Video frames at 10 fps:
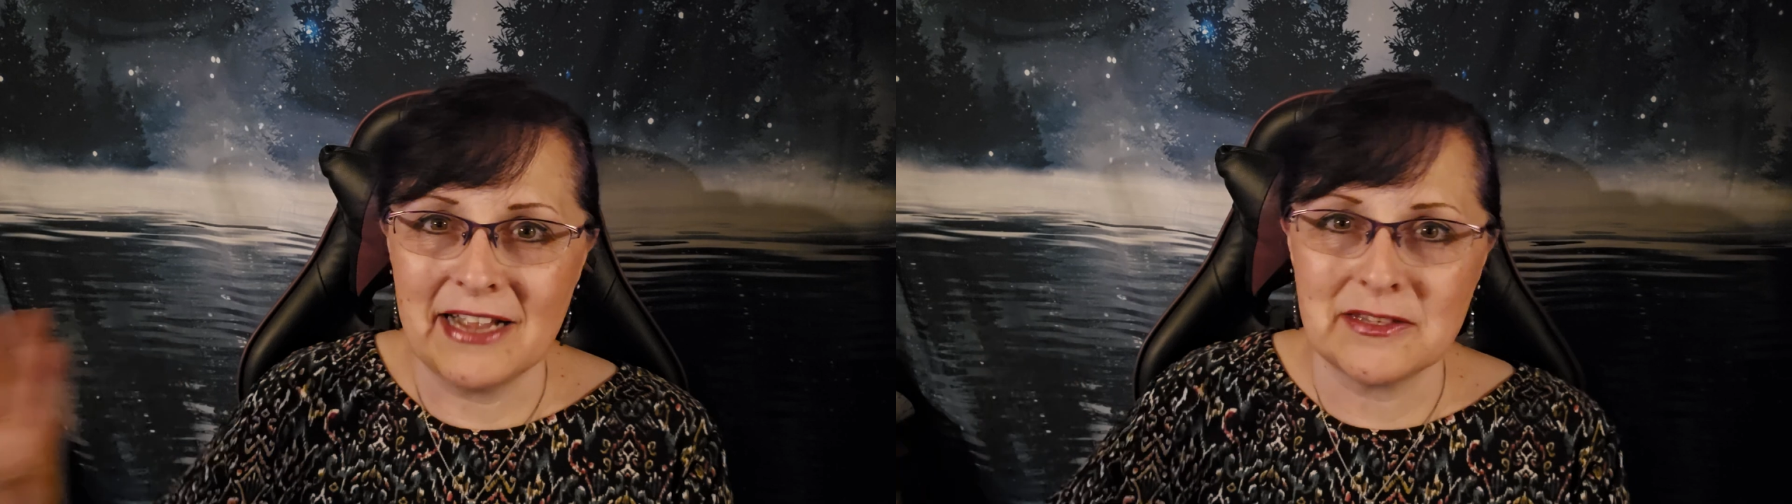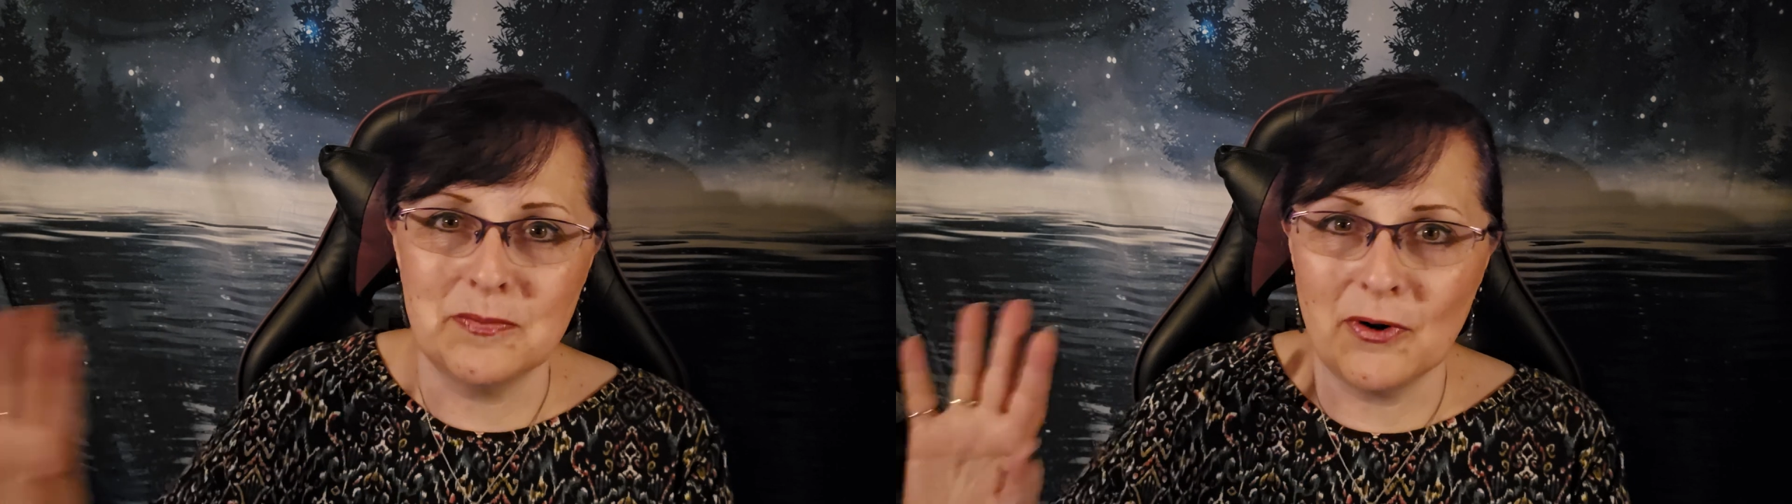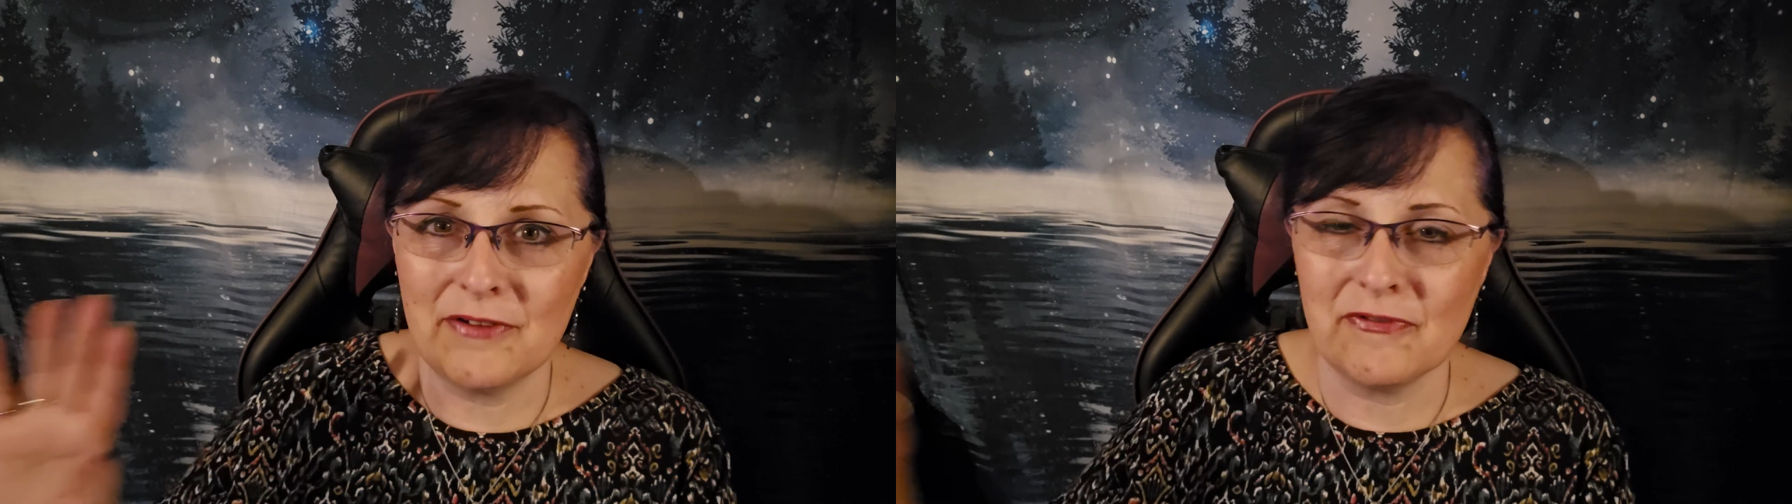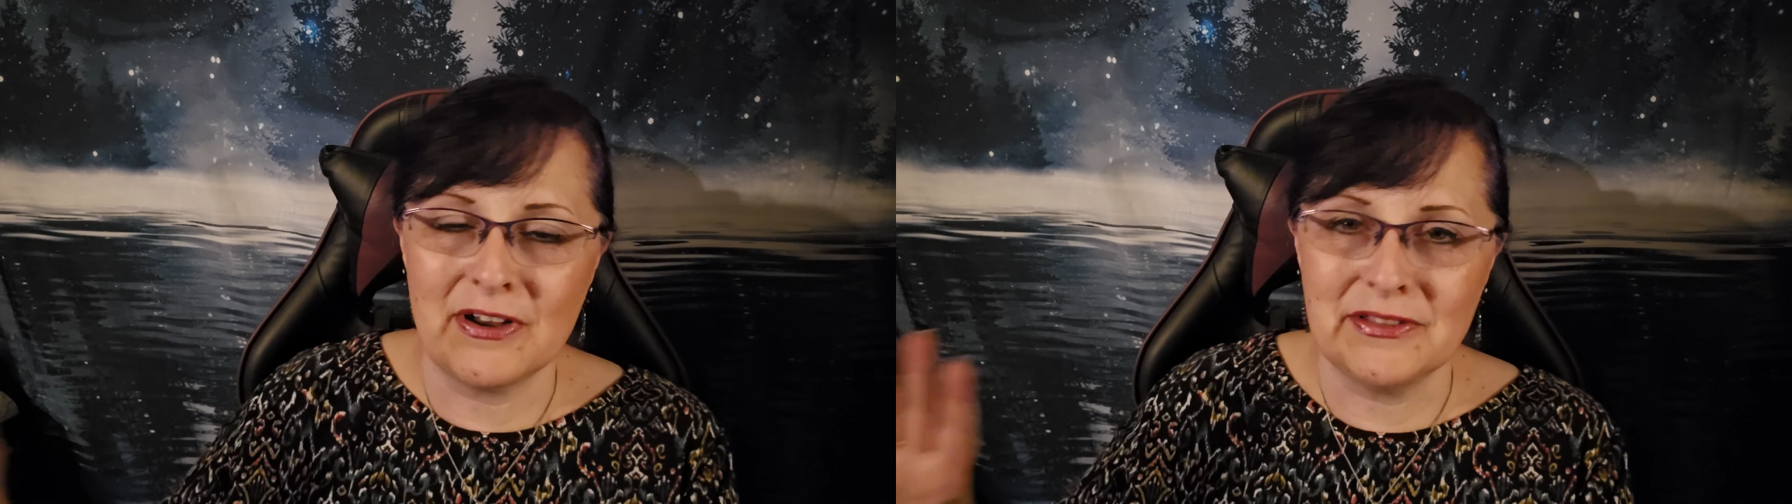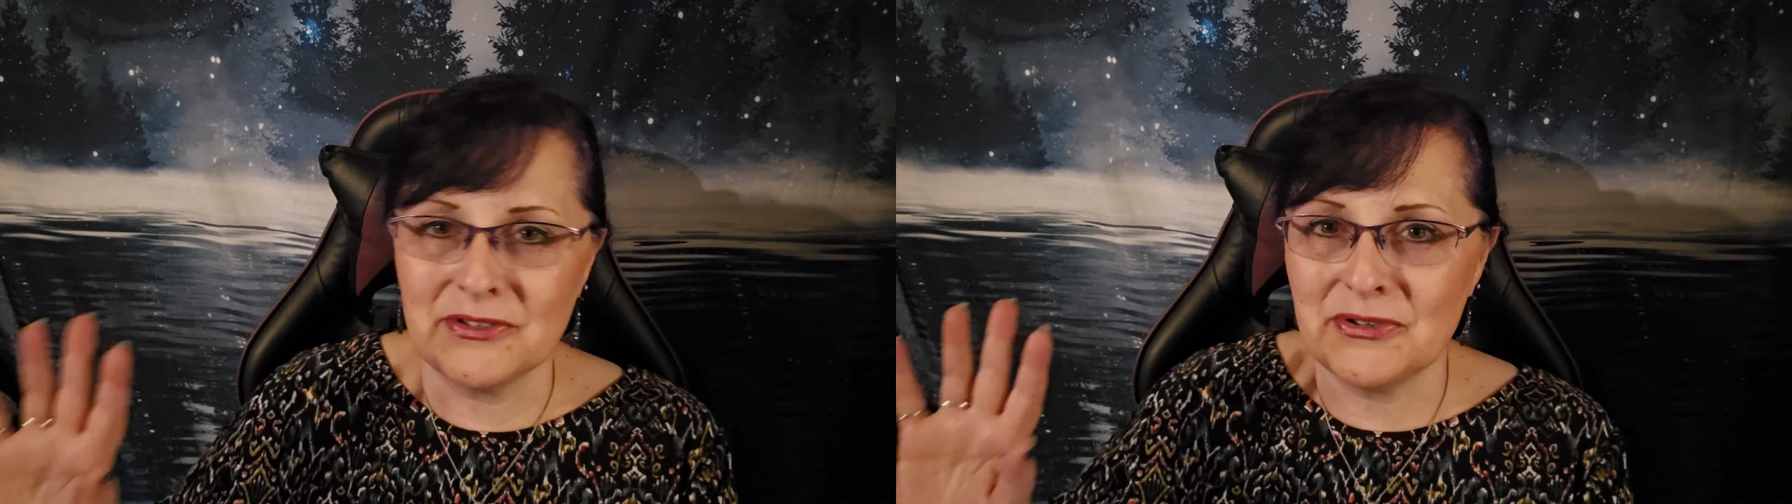
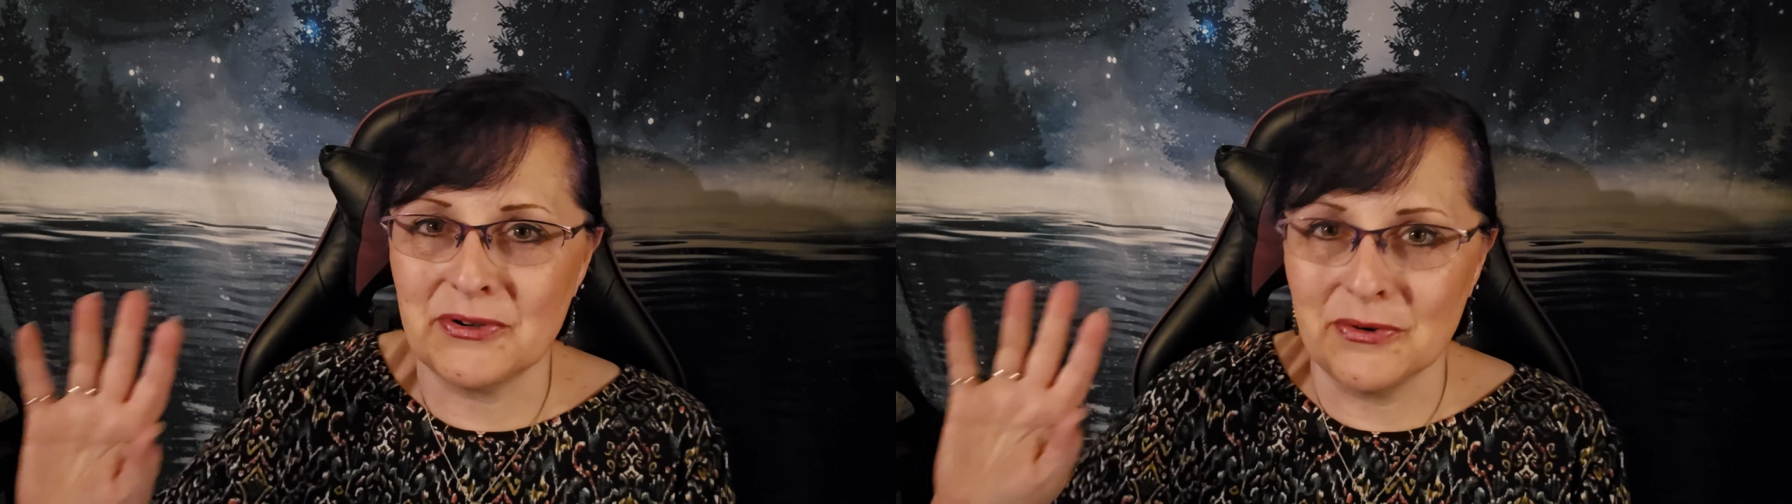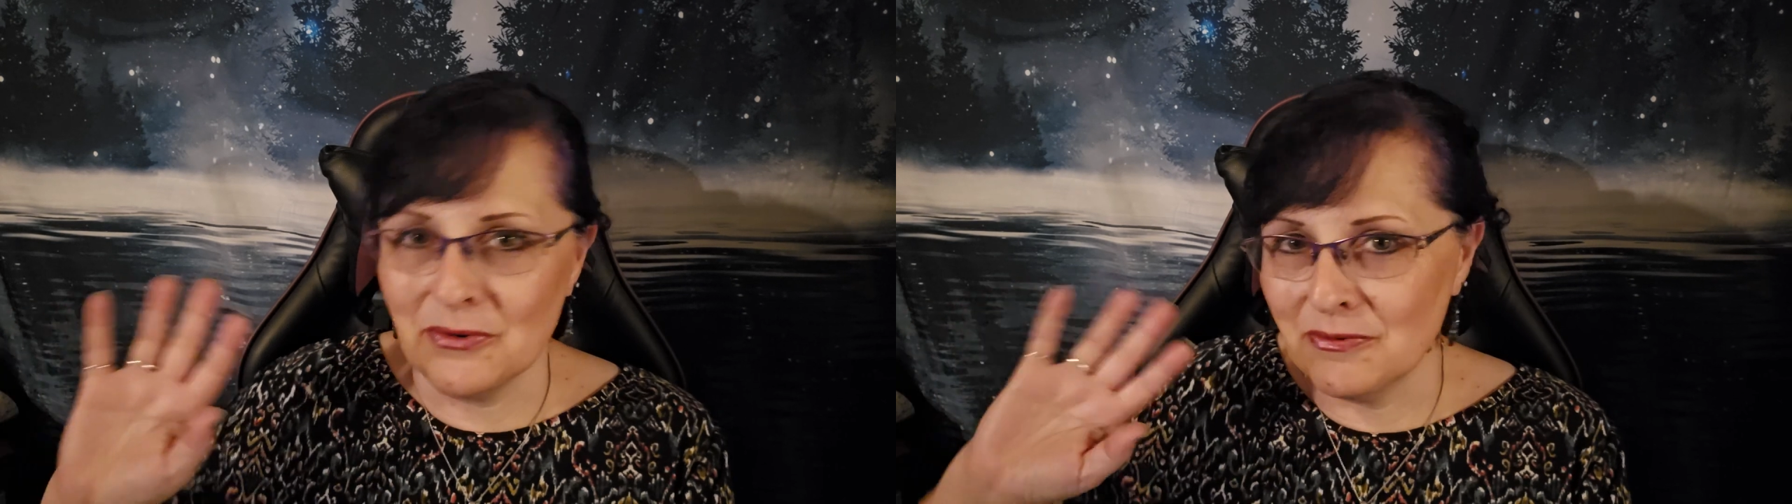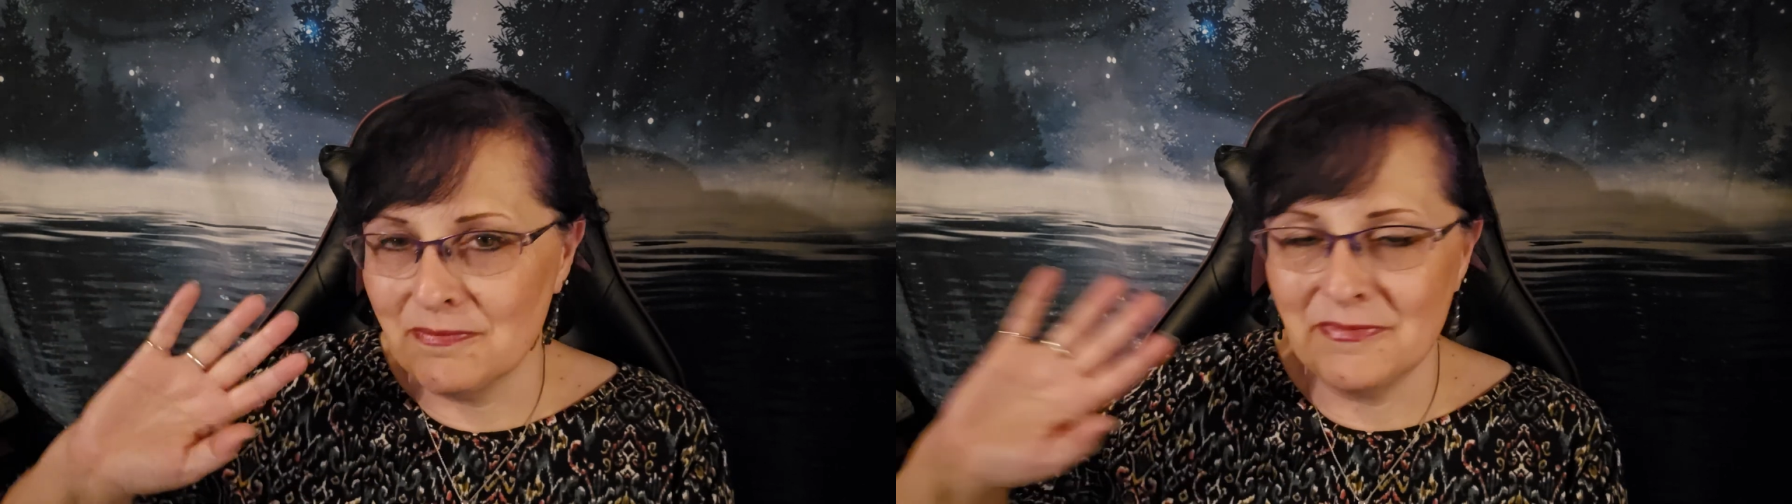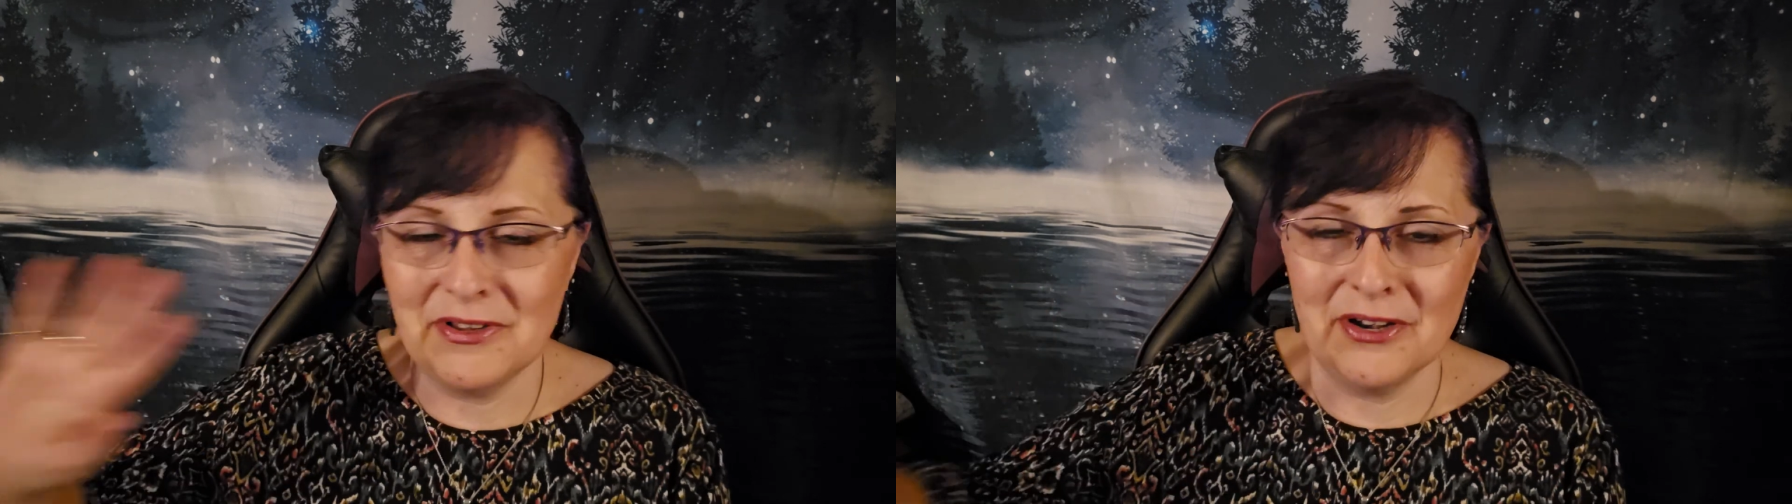ex-boyfriends who,